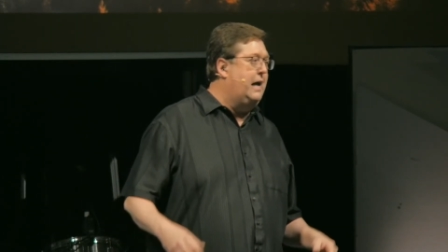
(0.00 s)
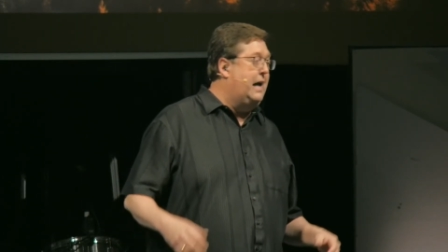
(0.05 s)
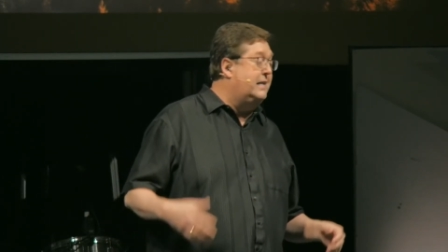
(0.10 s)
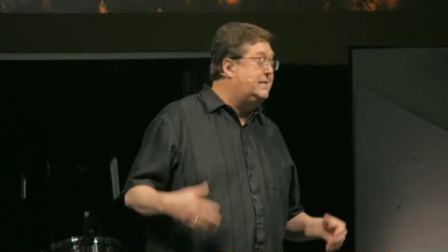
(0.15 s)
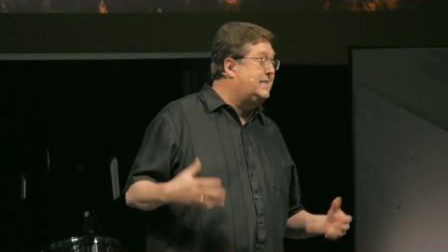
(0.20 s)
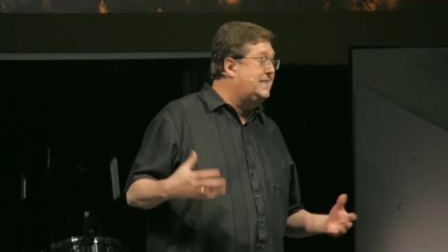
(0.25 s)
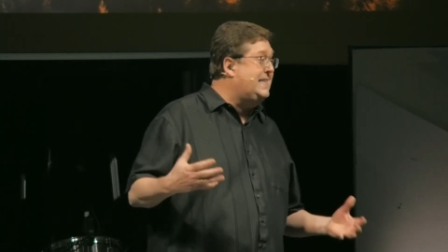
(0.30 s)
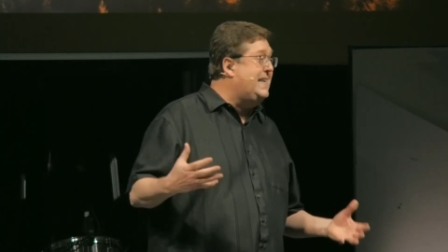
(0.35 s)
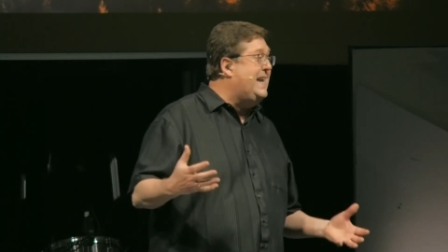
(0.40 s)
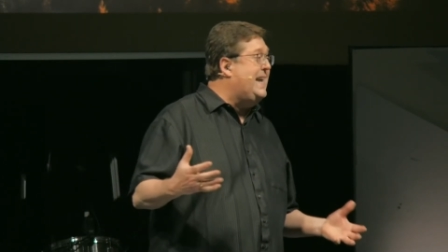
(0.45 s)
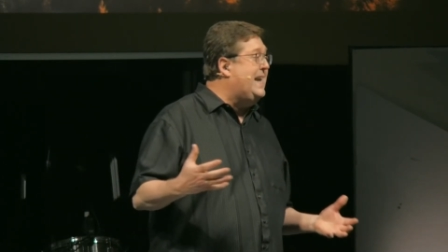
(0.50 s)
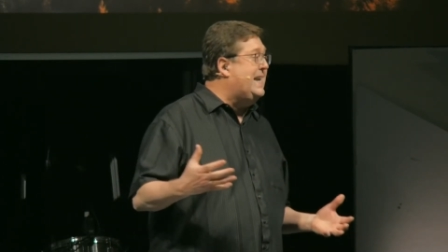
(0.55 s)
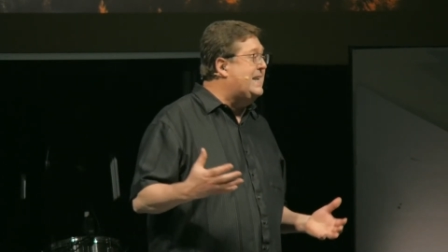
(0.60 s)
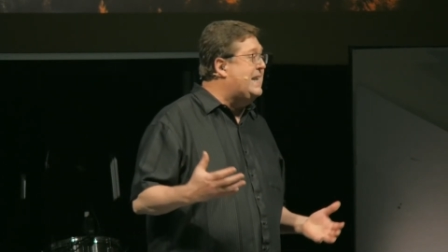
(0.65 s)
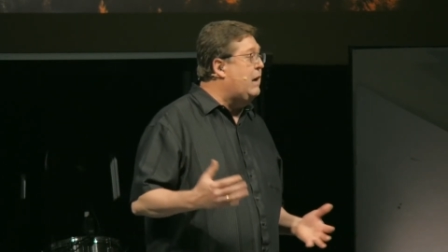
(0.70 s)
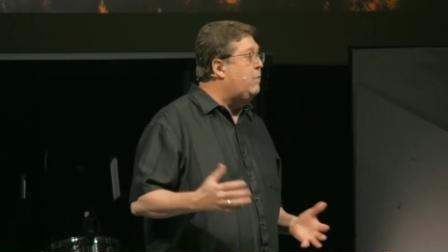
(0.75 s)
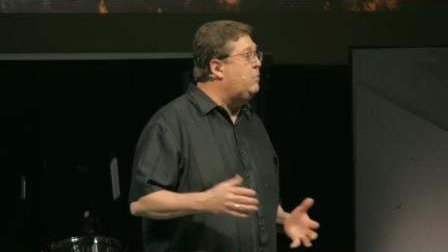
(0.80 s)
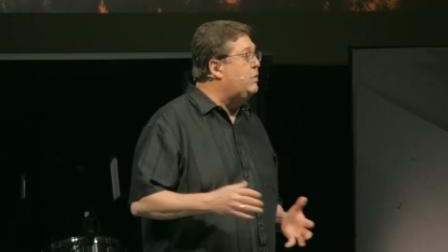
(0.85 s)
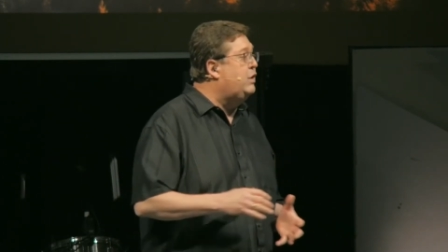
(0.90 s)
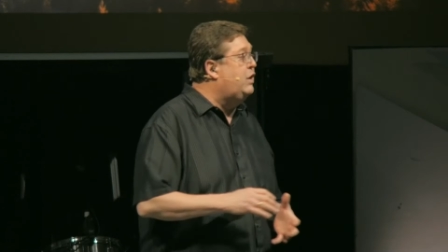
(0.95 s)
a seed
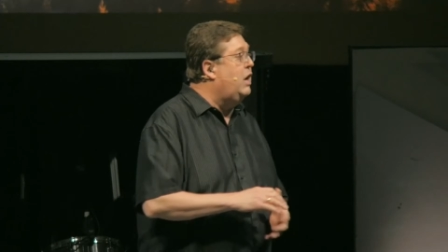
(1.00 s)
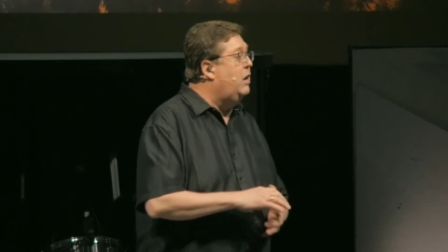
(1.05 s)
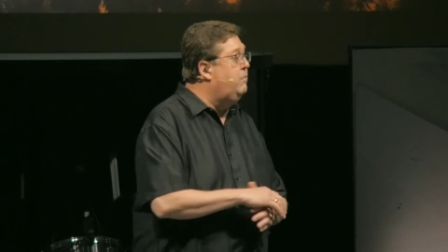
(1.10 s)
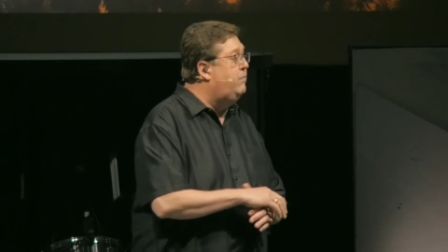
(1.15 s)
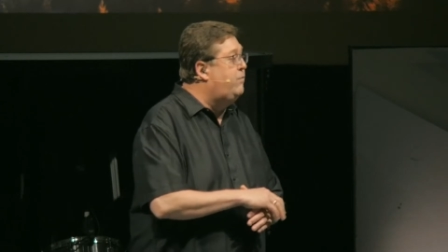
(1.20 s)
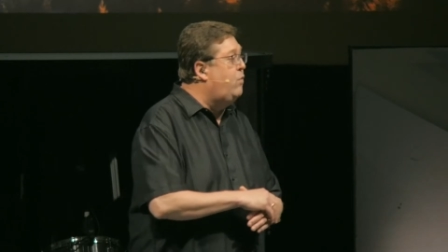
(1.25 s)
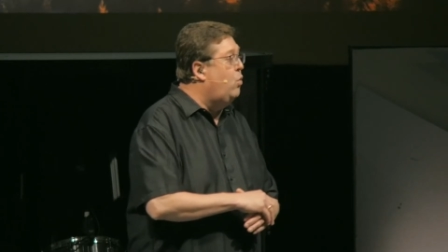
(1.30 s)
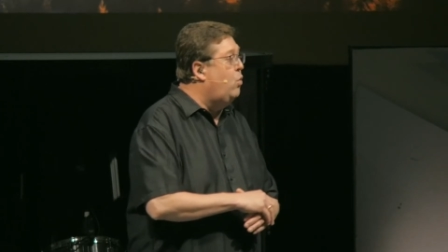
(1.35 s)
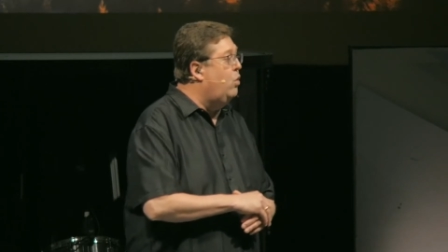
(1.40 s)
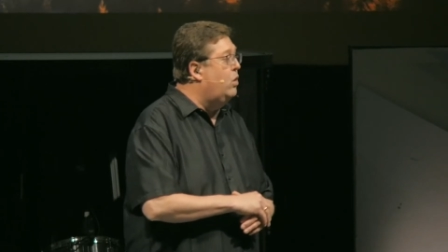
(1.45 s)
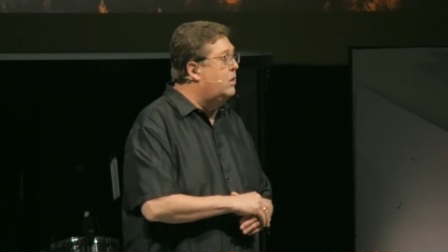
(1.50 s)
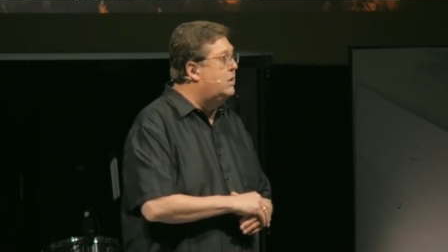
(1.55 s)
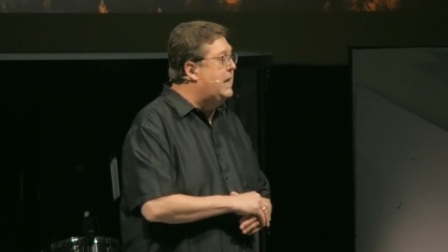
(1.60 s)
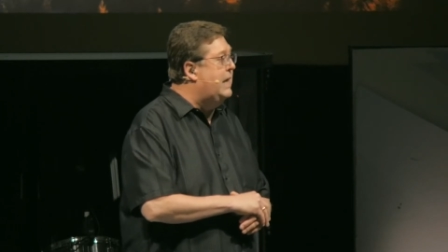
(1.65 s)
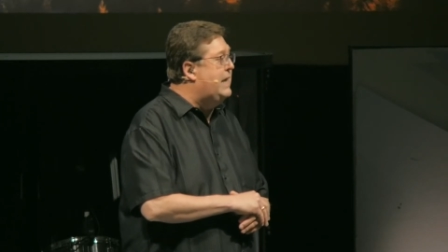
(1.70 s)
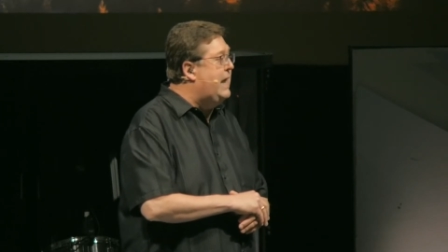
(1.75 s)
that would come forth.